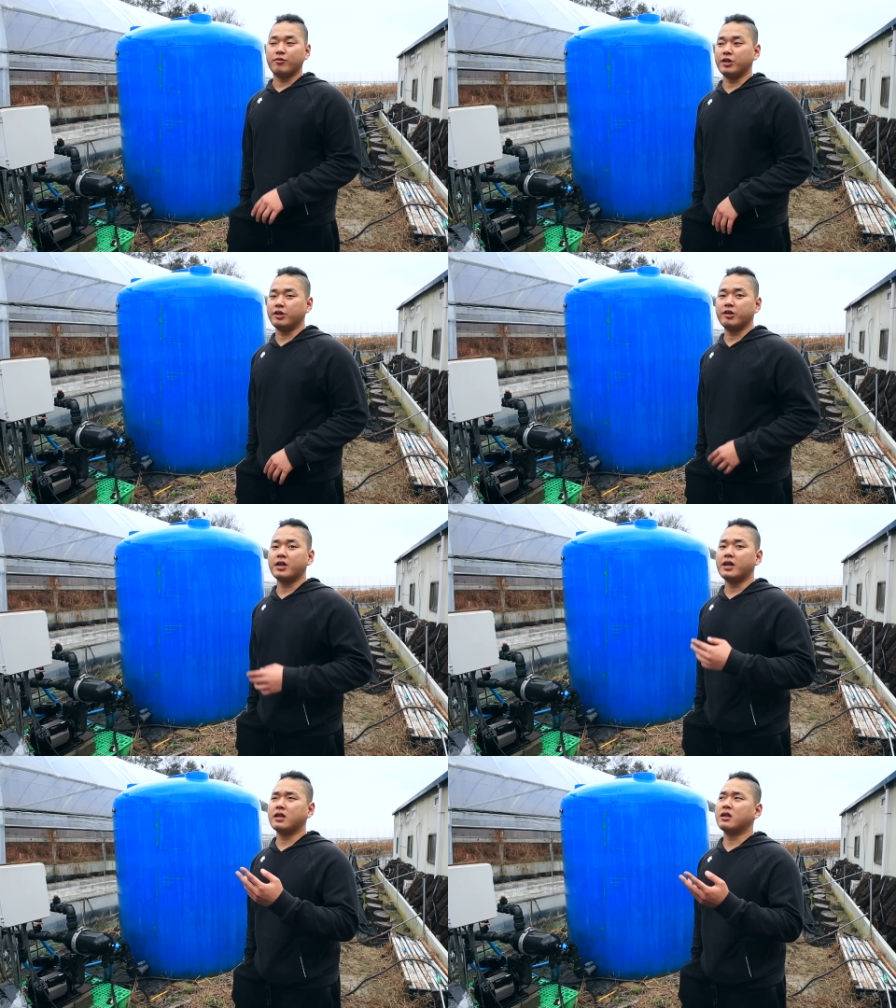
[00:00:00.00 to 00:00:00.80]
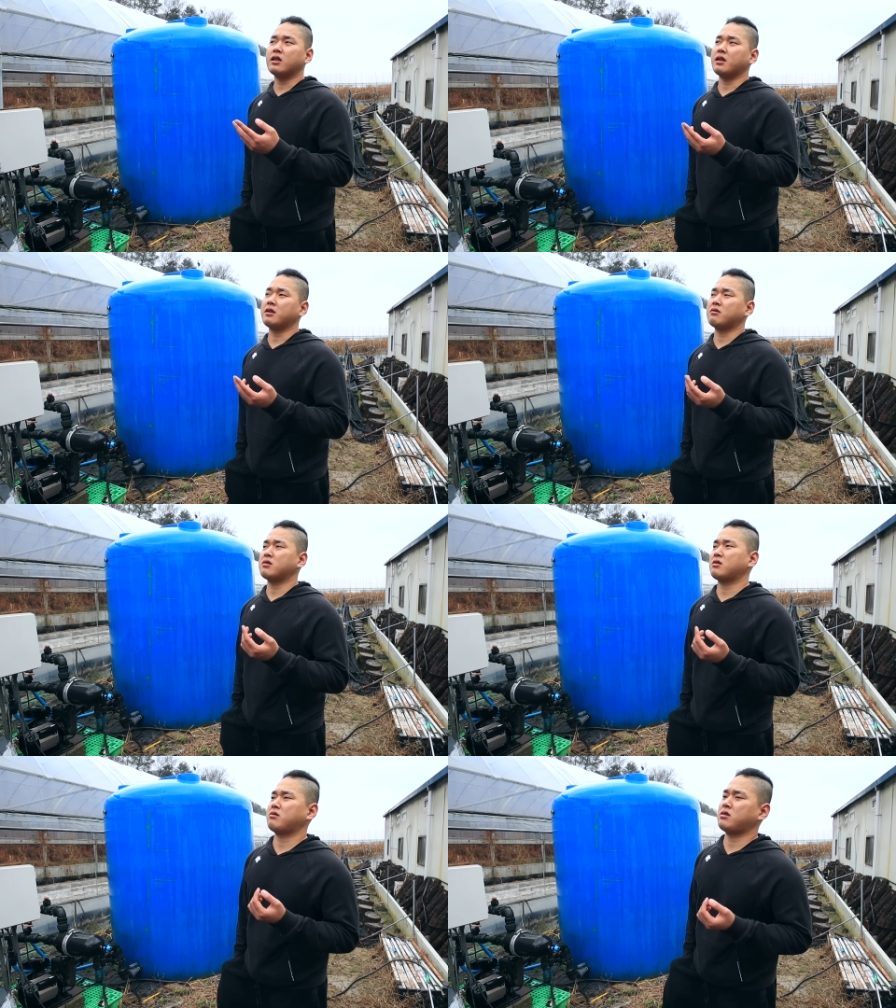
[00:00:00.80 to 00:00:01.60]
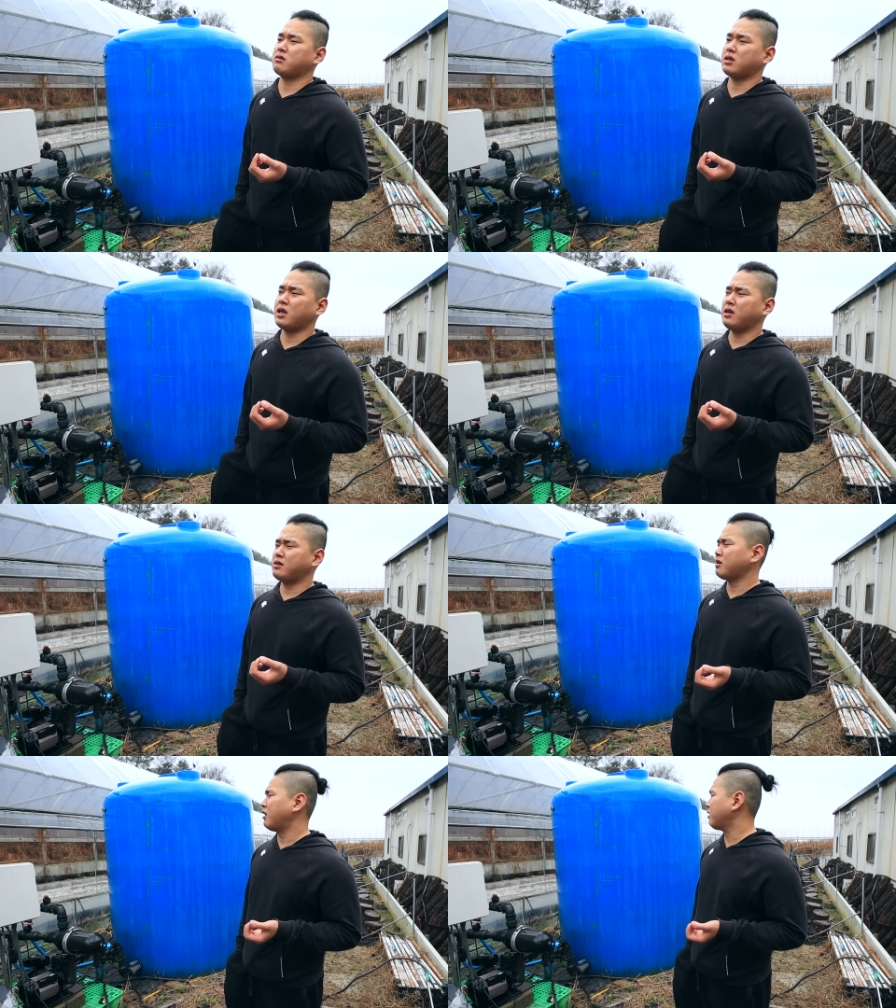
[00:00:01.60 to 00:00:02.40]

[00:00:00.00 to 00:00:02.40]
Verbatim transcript: we irrigate yeah. it and take, uh,